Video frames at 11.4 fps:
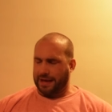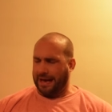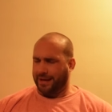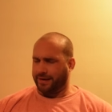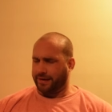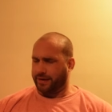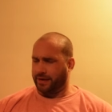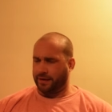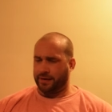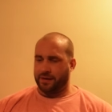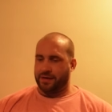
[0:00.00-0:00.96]
and
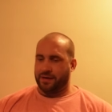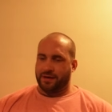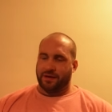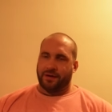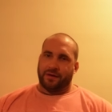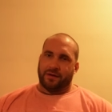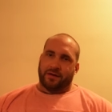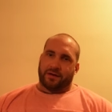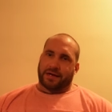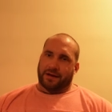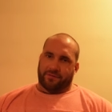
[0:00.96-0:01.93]

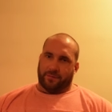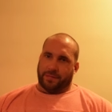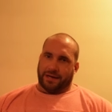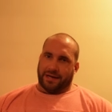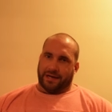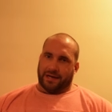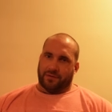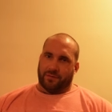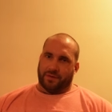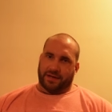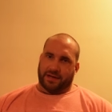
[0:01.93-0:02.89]
get familiar
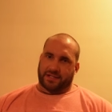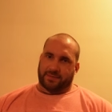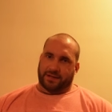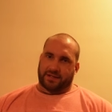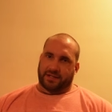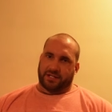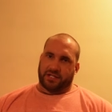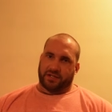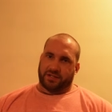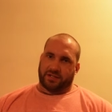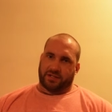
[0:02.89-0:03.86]
with the
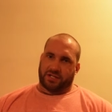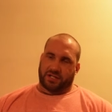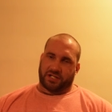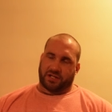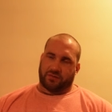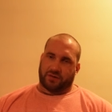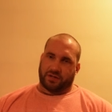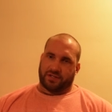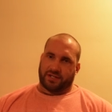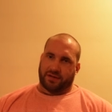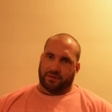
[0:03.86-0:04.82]
expectations and judging
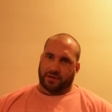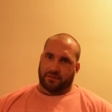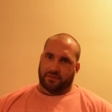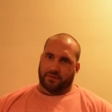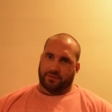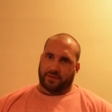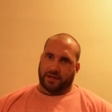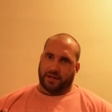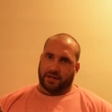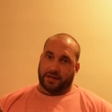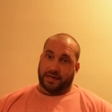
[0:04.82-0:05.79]
criteria of
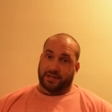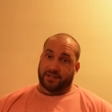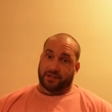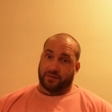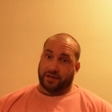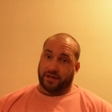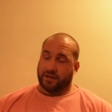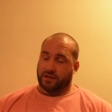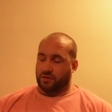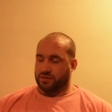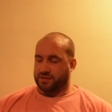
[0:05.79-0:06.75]
the category and the
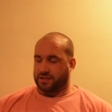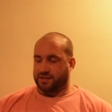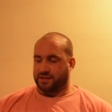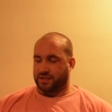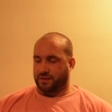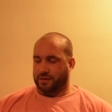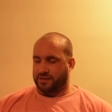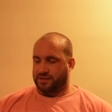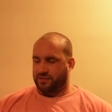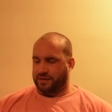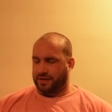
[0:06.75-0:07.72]
contest that you're
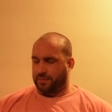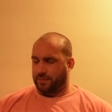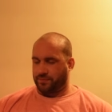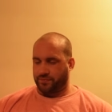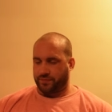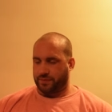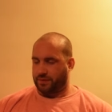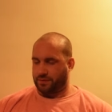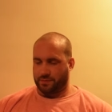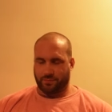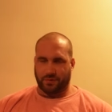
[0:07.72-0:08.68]
entering
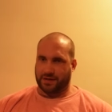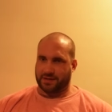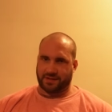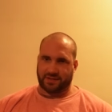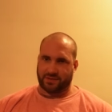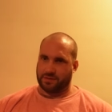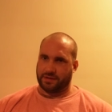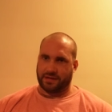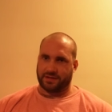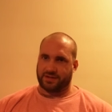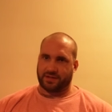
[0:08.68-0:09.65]
and practice all of
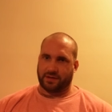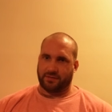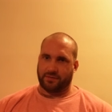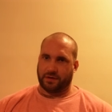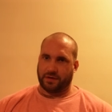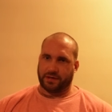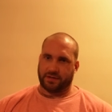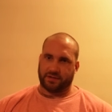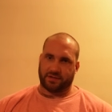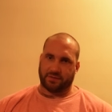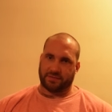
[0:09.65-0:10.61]
that stuff like
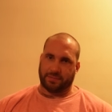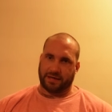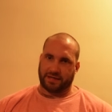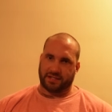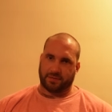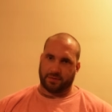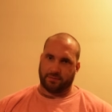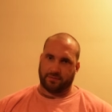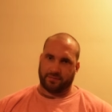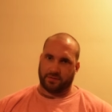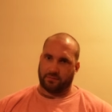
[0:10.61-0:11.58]
to its
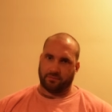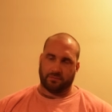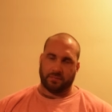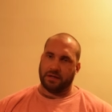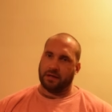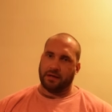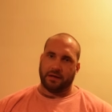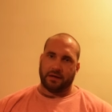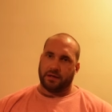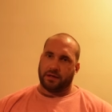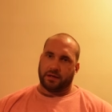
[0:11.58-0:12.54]
maximum from
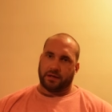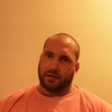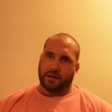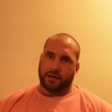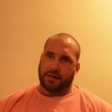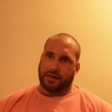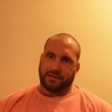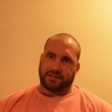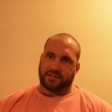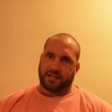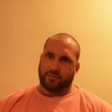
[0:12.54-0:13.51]
you know 8
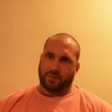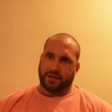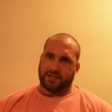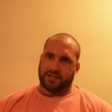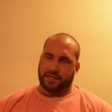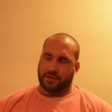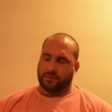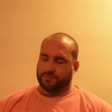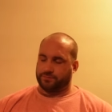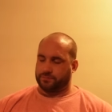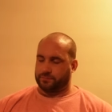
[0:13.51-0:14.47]
to 10 weeks
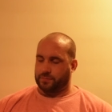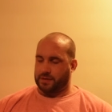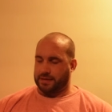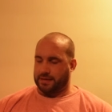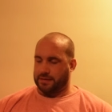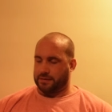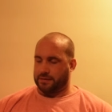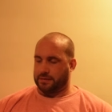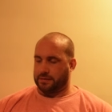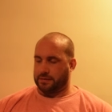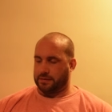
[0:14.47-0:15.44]
out and